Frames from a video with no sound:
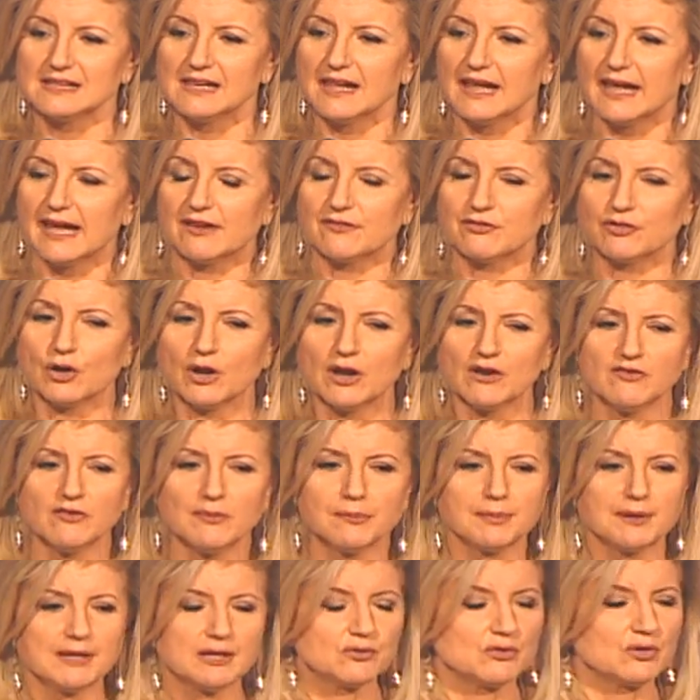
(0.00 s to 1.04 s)
Have you ever
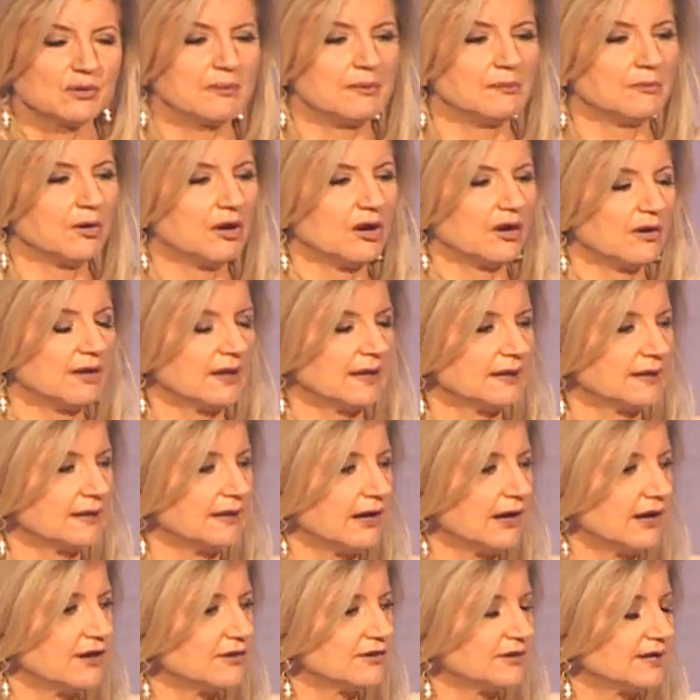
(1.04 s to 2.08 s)
been to a memorial and
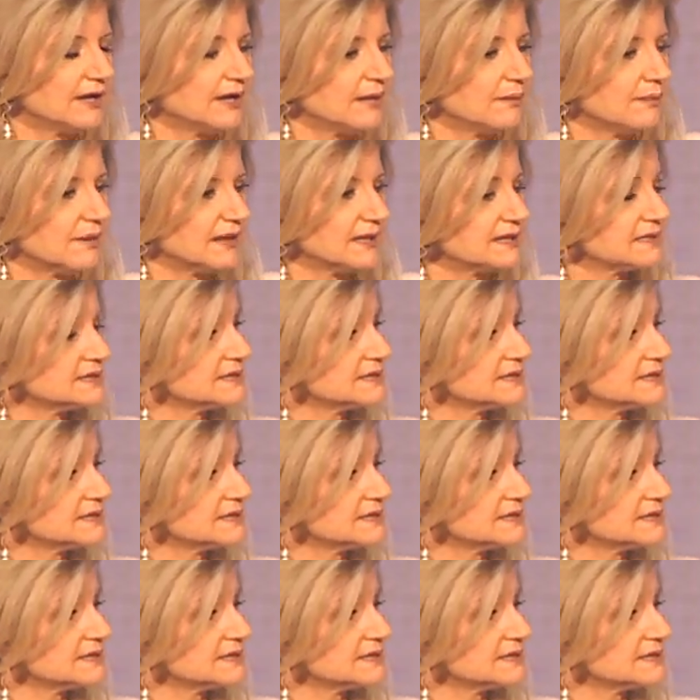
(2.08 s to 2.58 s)
heard anybody